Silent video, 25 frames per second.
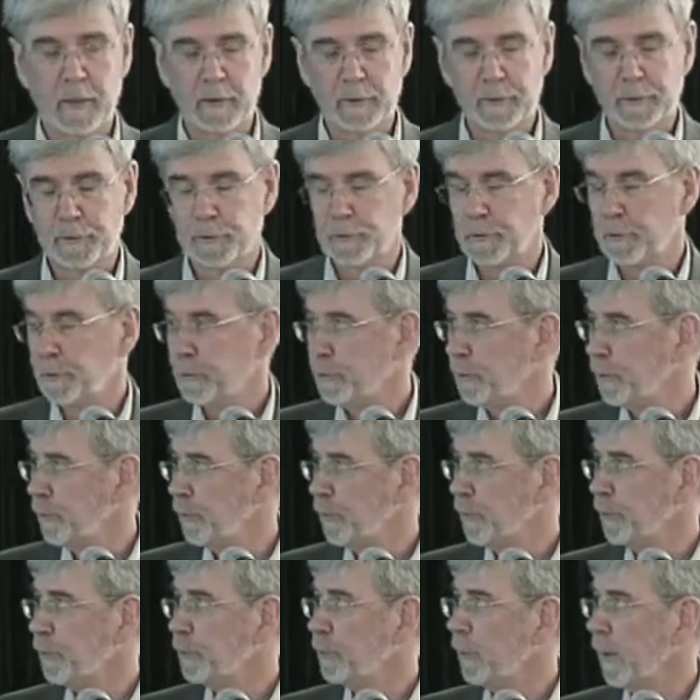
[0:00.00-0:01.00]
through
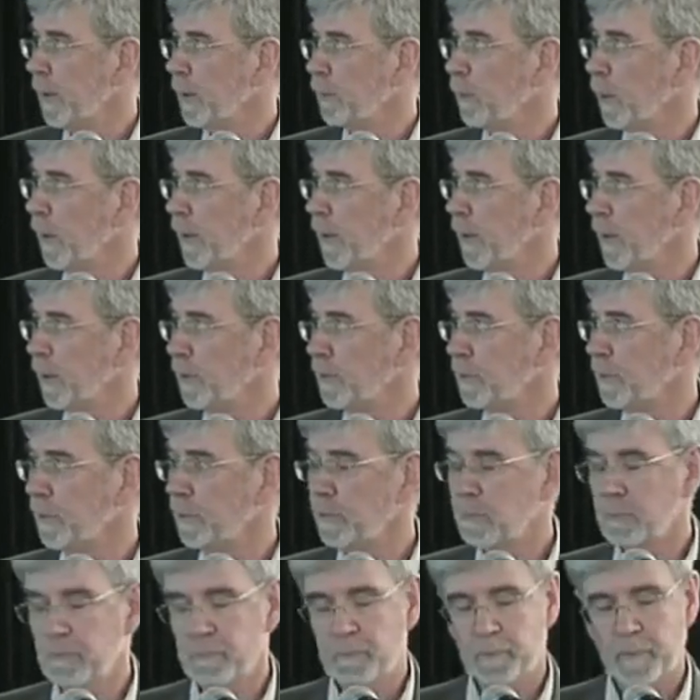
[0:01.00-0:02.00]
to 2100.
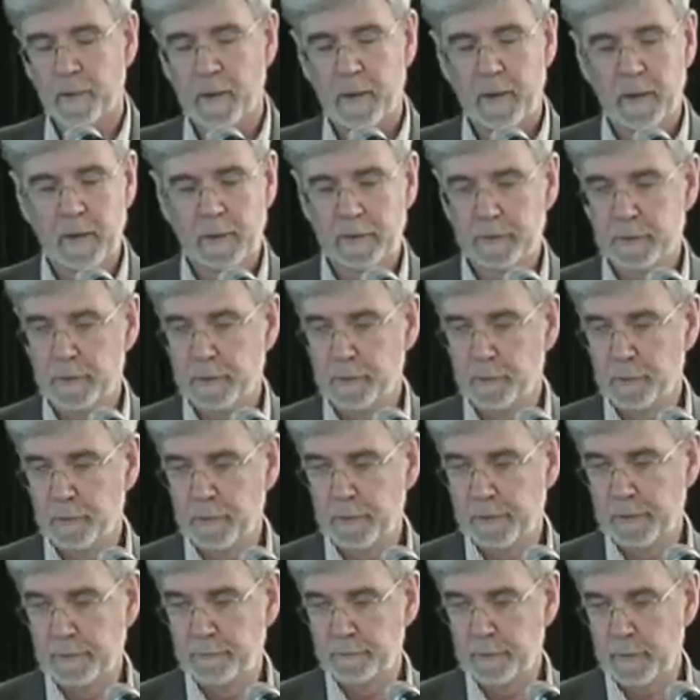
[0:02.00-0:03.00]
So
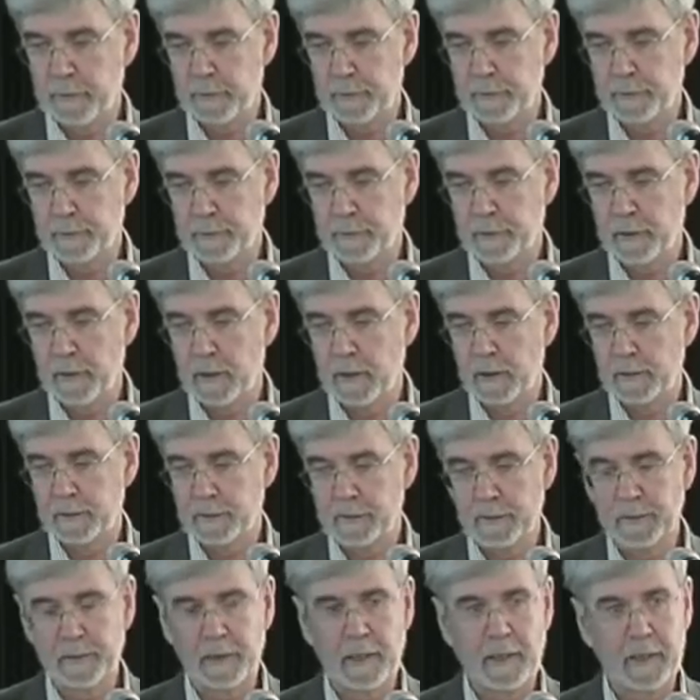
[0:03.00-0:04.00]
the various lines
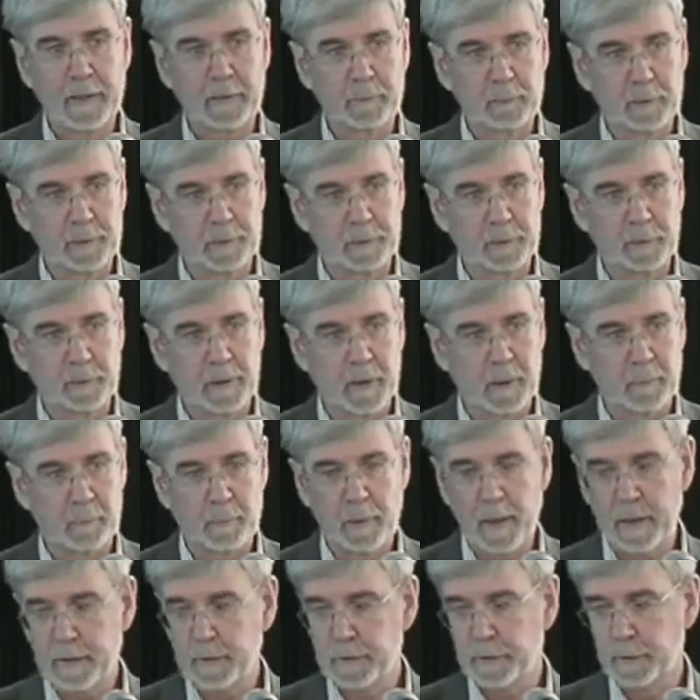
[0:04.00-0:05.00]
and data, which we'll come
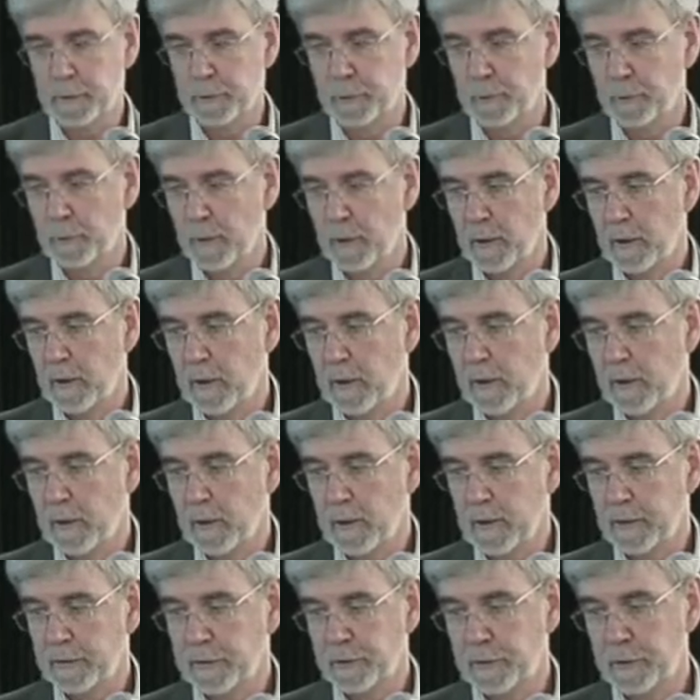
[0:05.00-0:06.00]
back to,
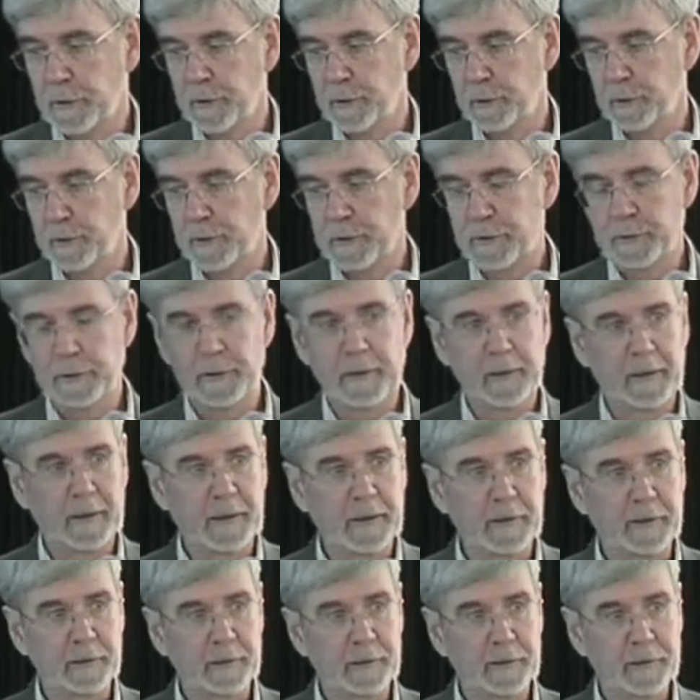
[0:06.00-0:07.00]
show this
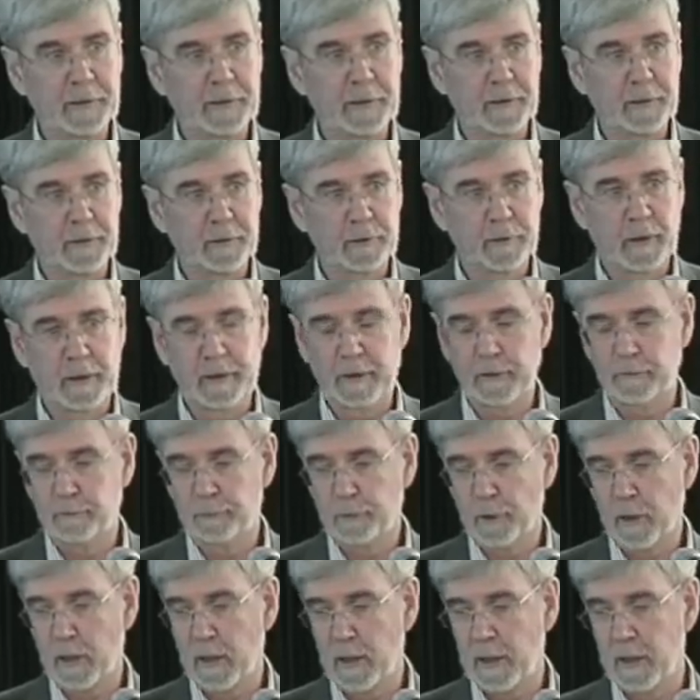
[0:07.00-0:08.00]
increase in the rate of
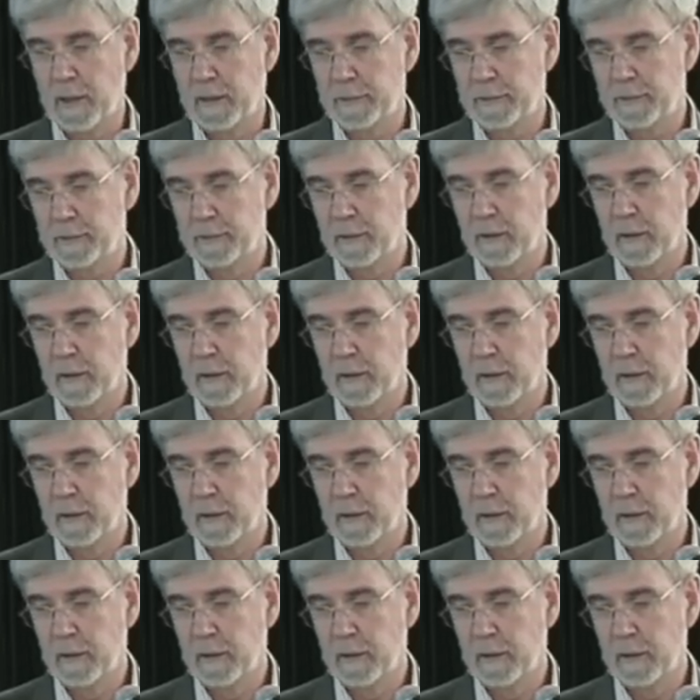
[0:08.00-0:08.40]
rise